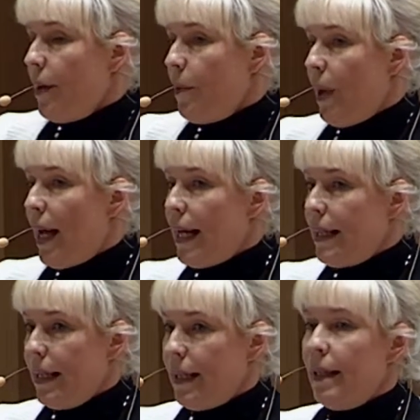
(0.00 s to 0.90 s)
What I
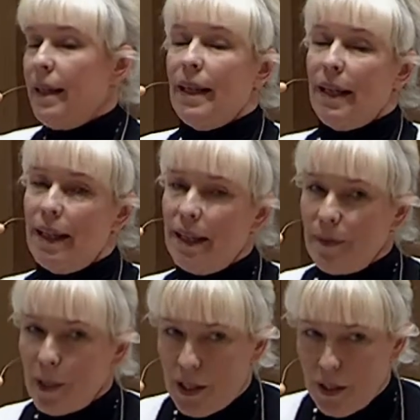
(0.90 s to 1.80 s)
did, and
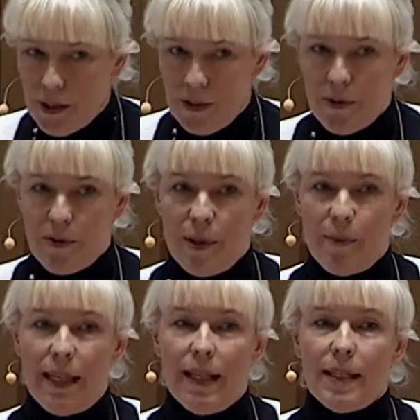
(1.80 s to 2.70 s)
then we go to the
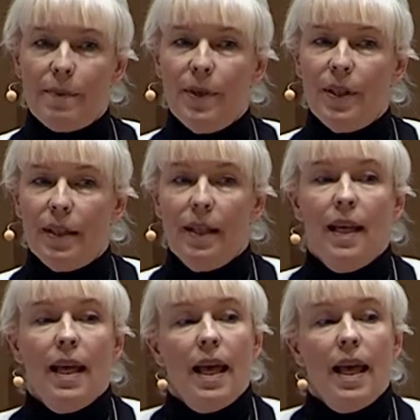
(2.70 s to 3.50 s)
triple helix model.